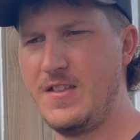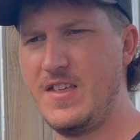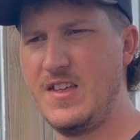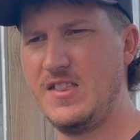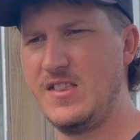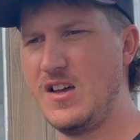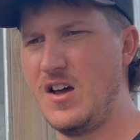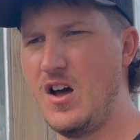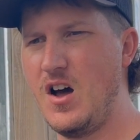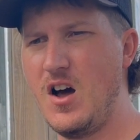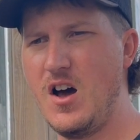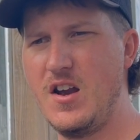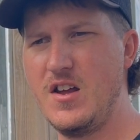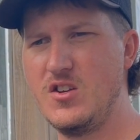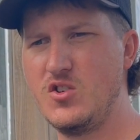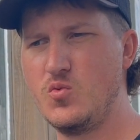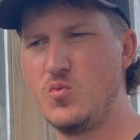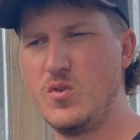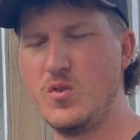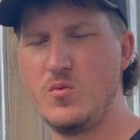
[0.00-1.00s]
think the
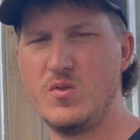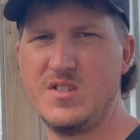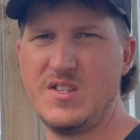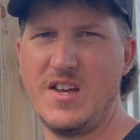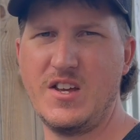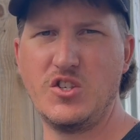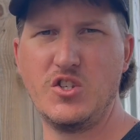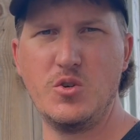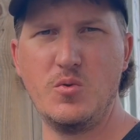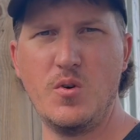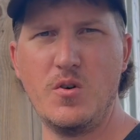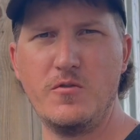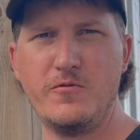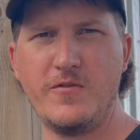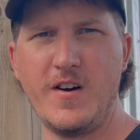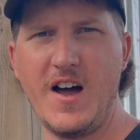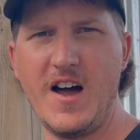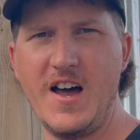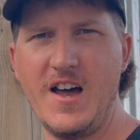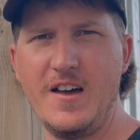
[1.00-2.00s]
hottest one was like
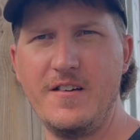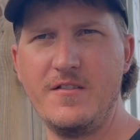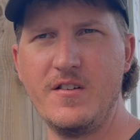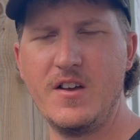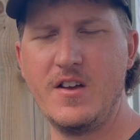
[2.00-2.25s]
205.